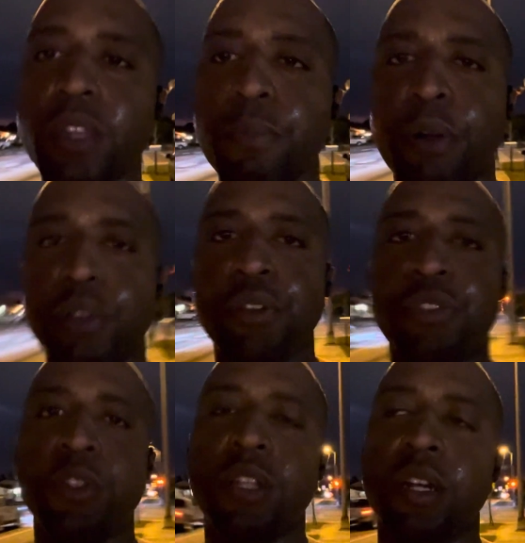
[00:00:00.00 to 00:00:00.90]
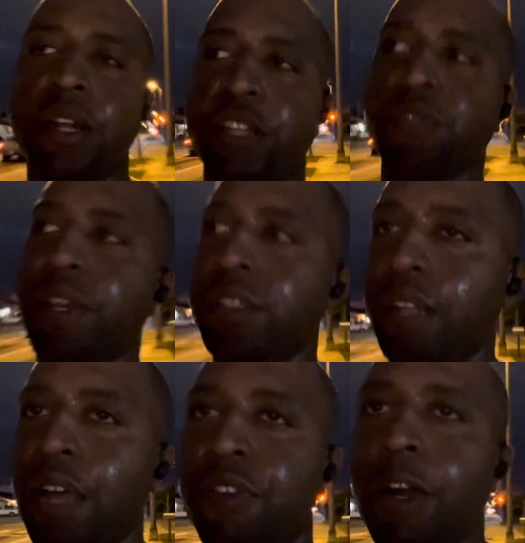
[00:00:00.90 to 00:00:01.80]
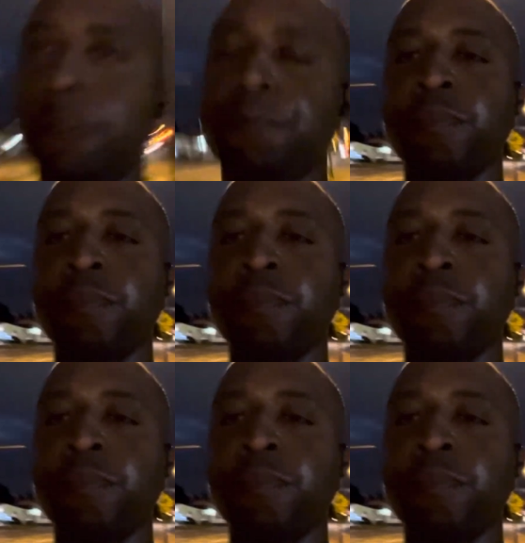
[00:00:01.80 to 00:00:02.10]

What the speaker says: to the next phase of life, all right?